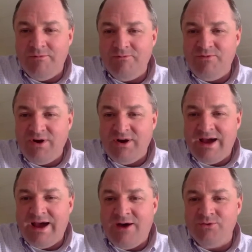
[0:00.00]
figure out
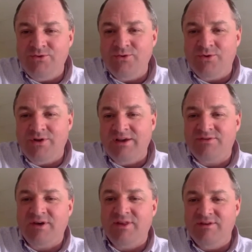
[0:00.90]
how to
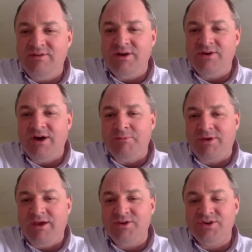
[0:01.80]
classify these on your
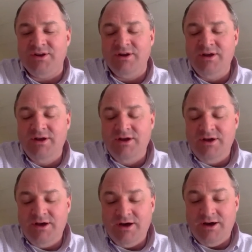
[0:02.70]
application.
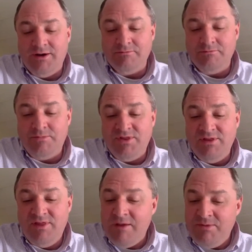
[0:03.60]
But
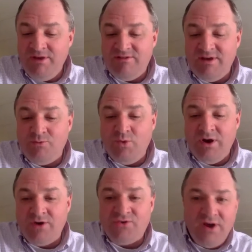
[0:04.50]
that being said, we
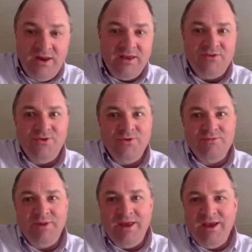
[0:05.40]
are trying to get you as
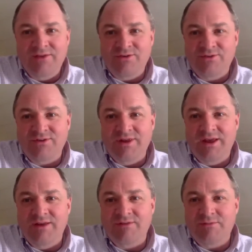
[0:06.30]
many answers
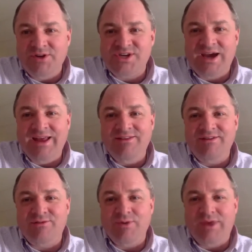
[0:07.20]
and as much guidance
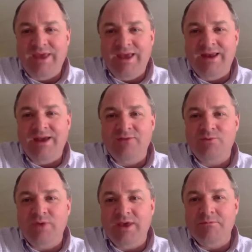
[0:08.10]
as we can as
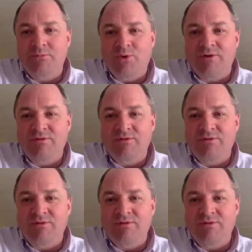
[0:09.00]
we get more of,